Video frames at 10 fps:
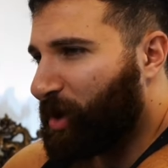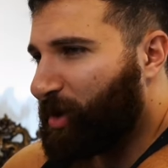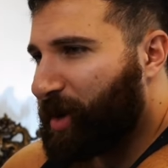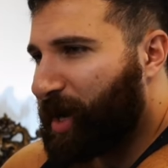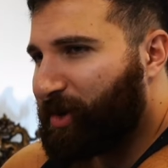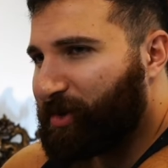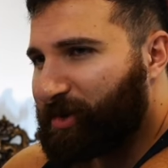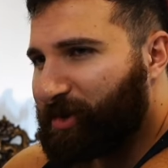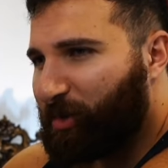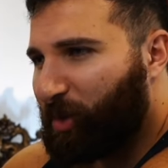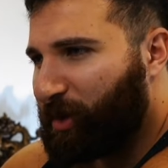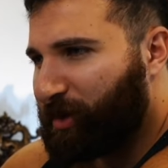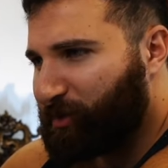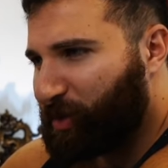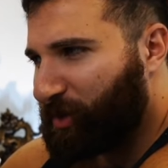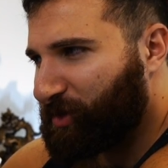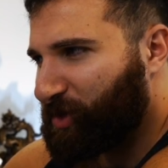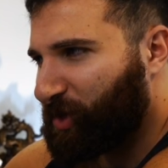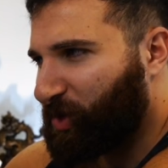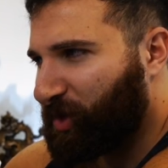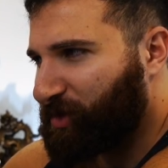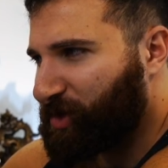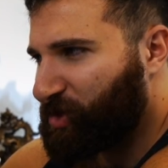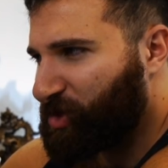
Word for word: what about the point of personal privilege